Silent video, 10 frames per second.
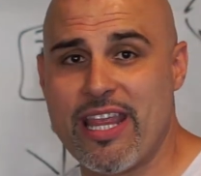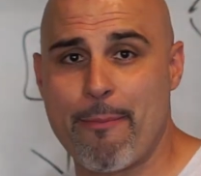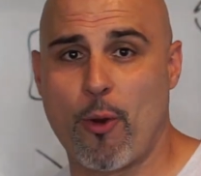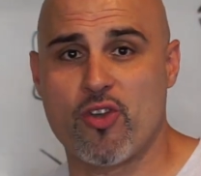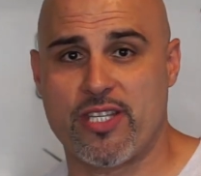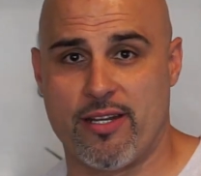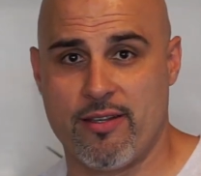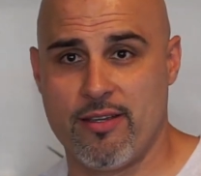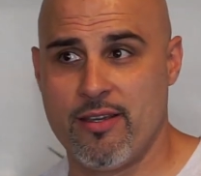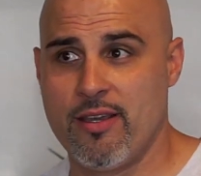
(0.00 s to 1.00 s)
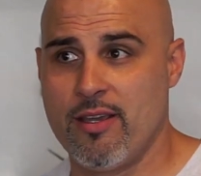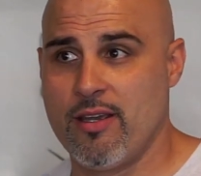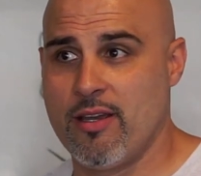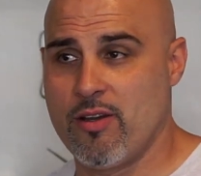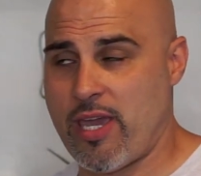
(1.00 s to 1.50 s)
that person?
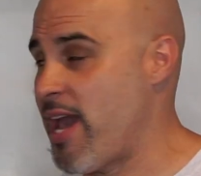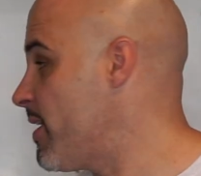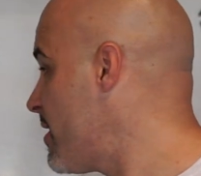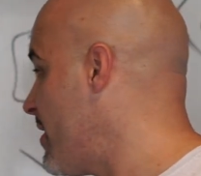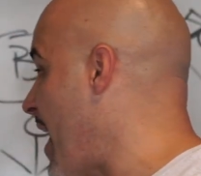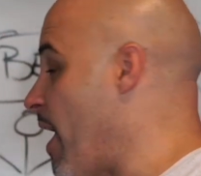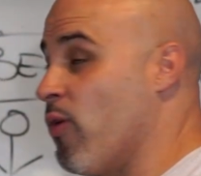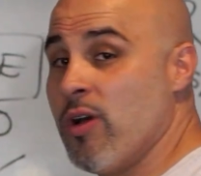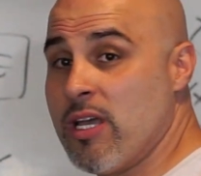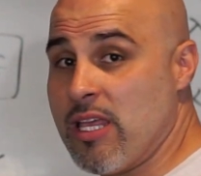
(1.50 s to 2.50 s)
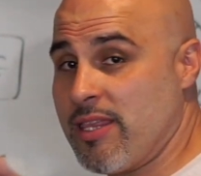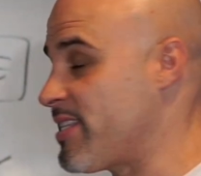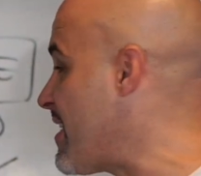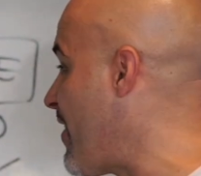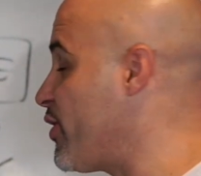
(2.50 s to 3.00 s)
Okay? Now, this
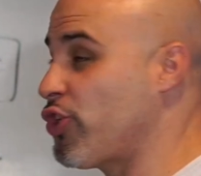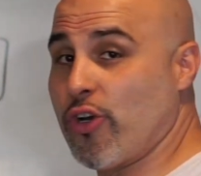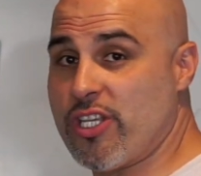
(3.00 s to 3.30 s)
is how this journey